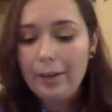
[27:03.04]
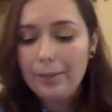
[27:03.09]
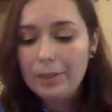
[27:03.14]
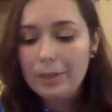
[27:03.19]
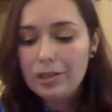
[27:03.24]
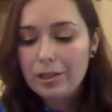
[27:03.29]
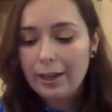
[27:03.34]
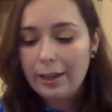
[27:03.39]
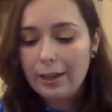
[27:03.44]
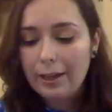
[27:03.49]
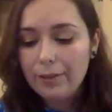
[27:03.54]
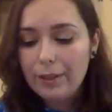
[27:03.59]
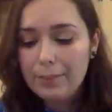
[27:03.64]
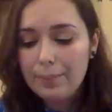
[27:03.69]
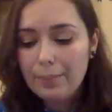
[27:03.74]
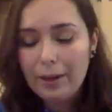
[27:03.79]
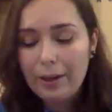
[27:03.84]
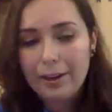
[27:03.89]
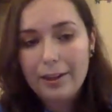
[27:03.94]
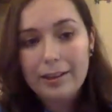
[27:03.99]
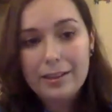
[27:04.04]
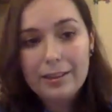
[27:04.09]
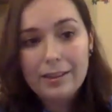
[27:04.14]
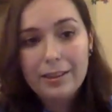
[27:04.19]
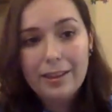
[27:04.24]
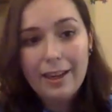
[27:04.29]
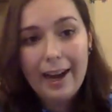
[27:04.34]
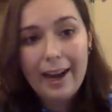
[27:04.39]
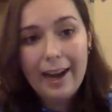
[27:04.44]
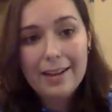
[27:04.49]
much every part
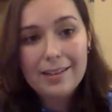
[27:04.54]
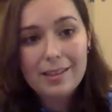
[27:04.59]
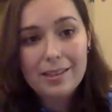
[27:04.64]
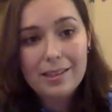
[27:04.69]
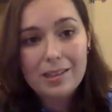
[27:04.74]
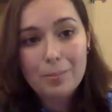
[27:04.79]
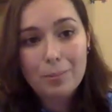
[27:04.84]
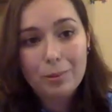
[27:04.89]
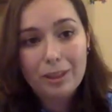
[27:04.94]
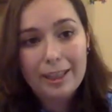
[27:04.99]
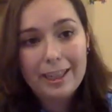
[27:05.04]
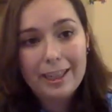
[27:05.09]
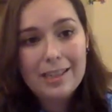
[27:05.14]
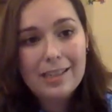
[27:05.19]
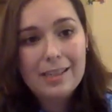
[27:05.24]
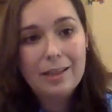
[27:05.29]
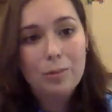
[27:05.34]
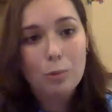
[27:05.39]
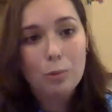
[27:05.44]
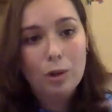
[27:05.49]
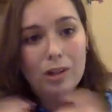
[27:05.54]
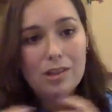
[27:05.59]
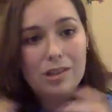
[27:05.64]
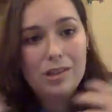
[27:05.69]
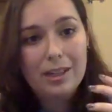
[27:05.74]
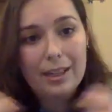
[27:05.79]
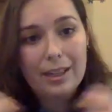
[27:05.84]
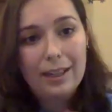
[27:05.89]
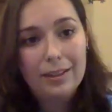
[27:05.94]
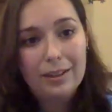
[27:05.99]
has its place and works
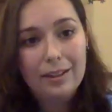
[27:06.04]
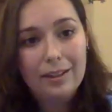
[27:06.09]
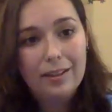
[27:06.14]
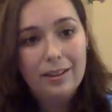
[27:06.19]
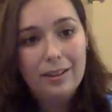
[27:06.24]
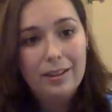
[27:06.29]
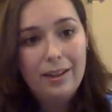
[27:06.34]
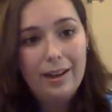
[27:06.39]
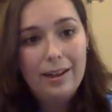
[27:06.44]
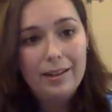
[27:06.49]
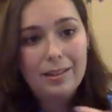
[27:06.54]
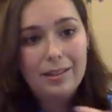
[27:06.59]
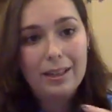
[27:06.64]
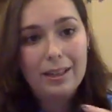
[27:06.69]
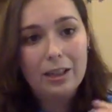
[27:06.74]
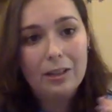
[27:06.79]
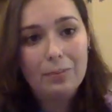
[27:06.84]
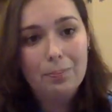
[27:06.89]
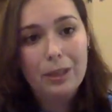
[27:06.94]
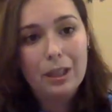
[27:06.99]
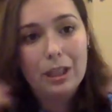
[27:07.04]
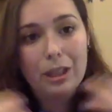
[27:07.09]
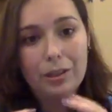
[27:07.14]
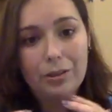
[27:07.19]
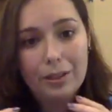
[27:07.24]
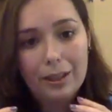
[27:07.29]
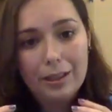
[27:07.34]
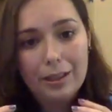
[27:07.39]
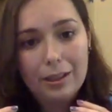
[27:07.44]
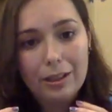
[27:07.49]
together as like a big
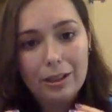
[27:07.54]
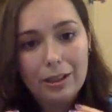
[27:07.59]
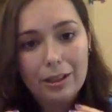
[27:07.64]
unit.